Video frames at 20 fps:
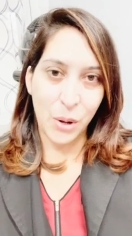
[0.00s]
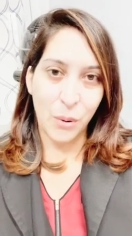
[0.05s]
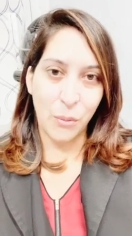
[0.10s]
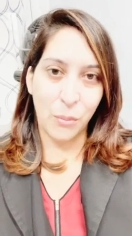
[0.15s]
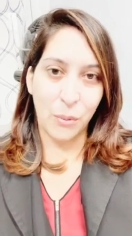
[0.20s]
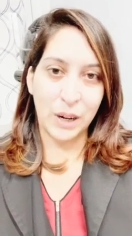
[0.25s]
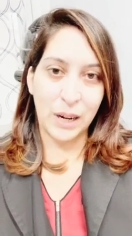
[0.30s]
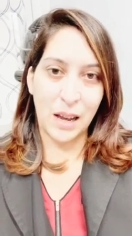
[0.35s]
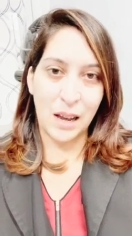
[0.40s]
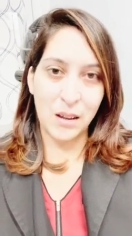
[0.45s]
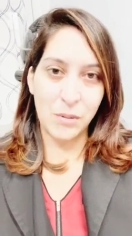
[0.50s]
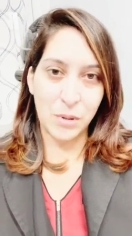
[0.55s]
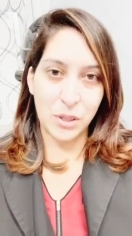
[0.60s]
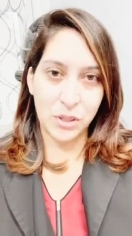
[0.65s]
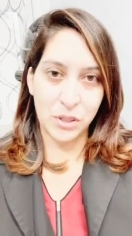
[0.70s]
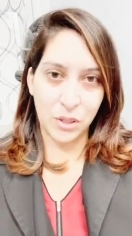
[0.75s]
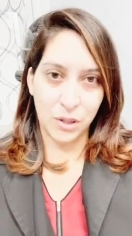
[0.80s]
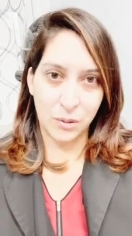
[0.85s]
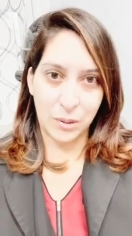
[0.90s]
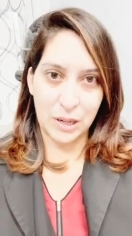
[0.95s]
What I will
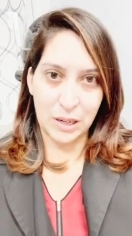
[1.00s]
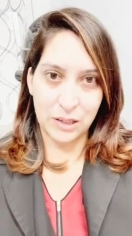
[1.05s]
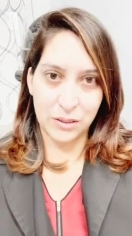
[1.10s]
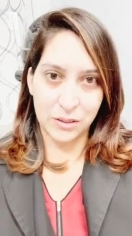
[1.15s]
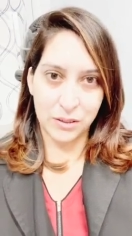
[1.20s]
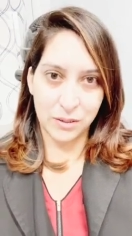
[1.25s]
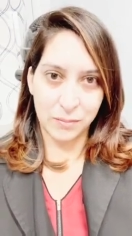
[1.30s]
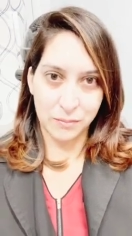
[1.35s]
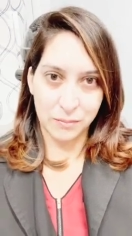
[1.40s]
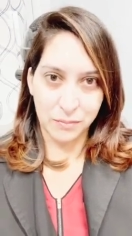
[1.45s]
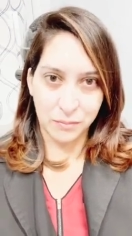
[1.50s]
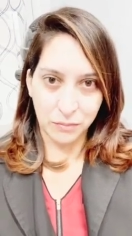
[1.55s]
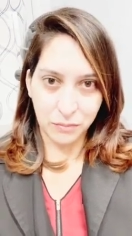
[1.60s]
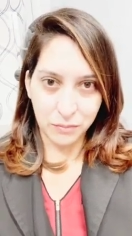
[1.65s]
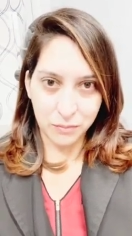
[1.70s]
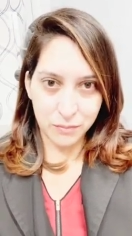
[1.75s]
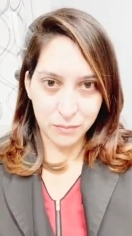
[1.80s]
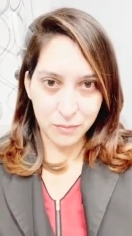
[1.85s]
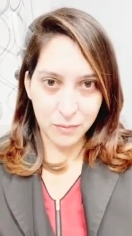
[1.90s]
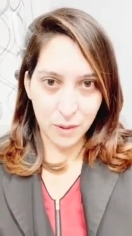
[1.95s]
do is,
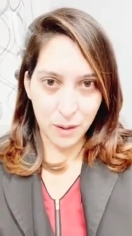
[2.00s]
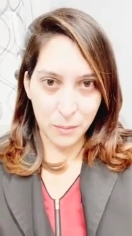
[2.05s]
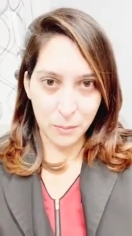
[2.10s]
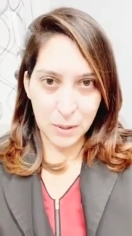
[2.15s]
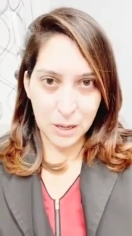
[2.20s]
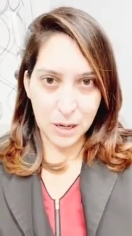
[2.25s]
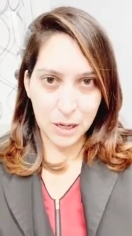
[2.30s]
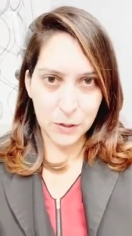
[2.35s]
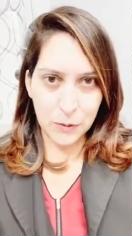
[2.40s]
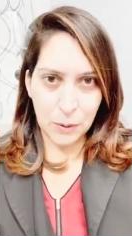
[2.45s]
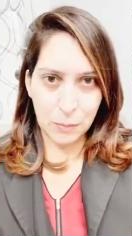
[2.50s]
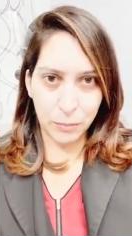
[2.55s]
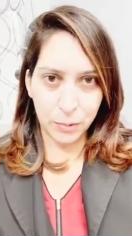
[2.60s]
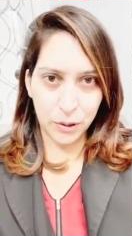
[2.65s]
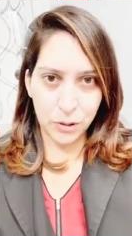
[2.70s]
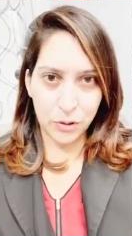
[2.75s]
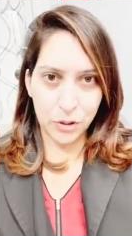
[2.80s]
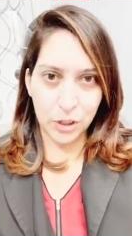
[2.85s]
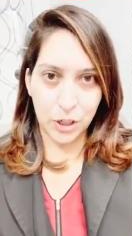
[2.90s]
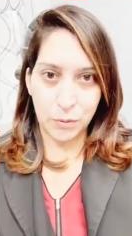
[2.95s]
because my
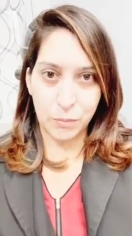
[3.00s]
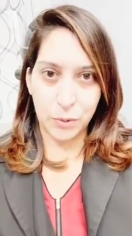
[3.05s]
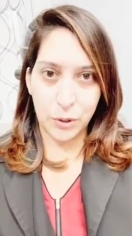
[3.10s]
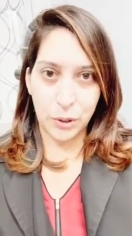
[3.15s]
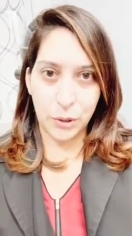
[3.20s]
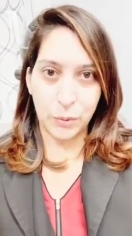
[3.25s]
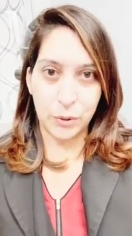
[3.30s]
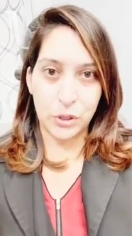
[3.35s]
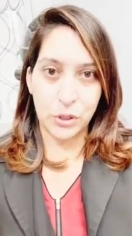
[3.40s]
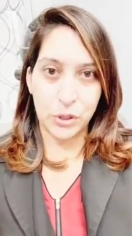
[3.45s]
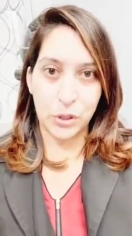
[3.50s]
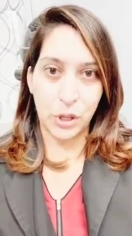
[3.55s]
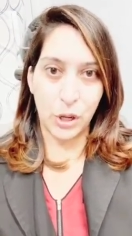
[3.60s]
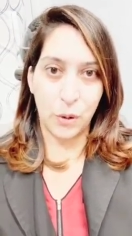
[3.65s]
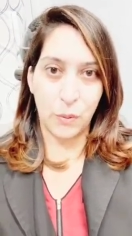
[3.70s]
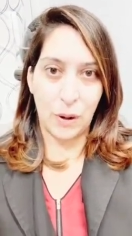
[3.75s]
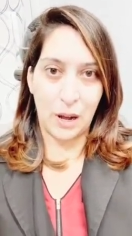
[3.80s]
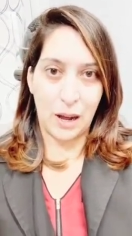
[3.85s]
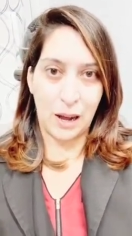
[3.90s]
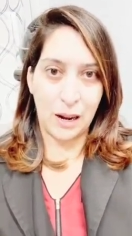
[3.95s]
blue shampoo is
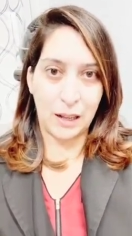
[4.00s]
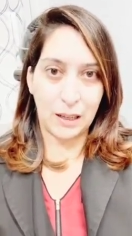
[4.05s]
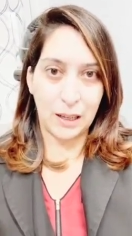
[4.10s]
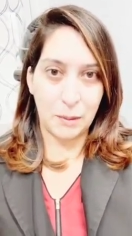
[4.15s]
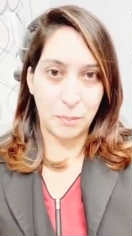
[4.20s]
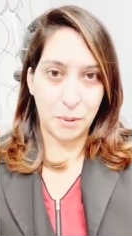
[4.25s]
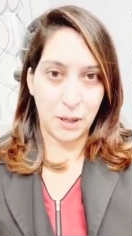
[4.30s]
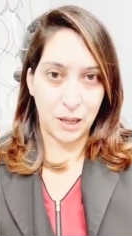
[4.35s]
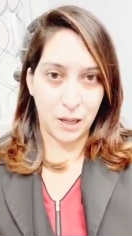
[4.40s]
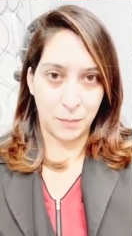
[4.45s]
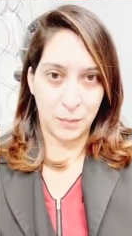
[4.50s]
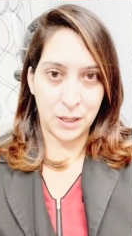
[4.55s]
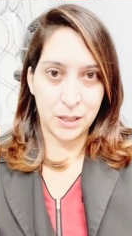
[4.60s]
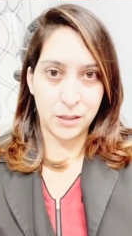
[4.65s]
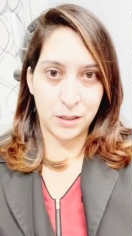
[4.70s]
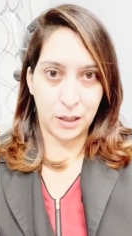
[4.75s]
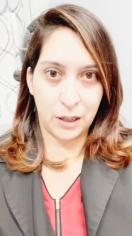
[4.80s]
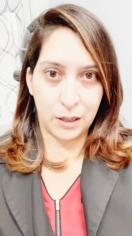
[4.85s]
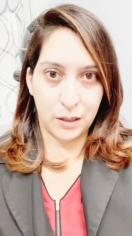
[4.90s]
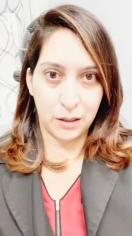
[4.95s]
so highly
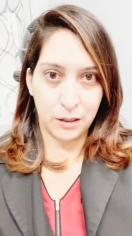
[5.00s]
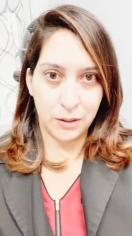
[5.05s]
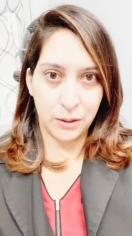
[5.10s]
pigmented,